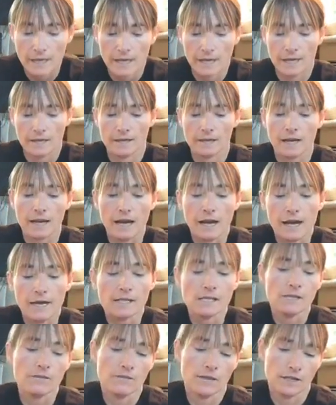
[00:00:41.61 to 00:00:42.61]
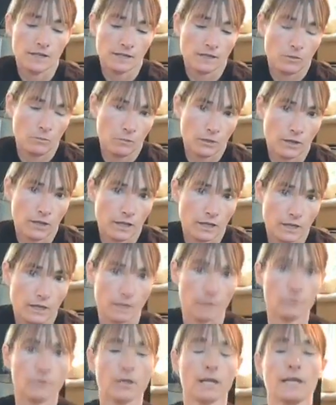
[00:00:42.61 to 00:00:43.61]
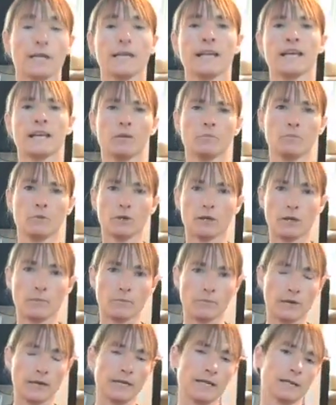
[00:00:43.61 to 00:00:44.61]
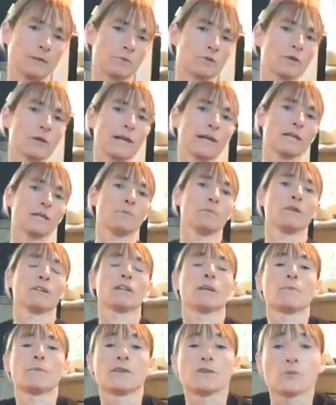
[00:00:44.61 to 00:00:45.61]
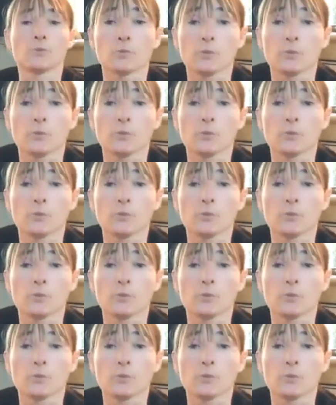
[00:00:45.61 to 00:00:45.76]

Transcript: and the kinds of things I'm working on, I'm trying to get him more upright and I'm trying to build up his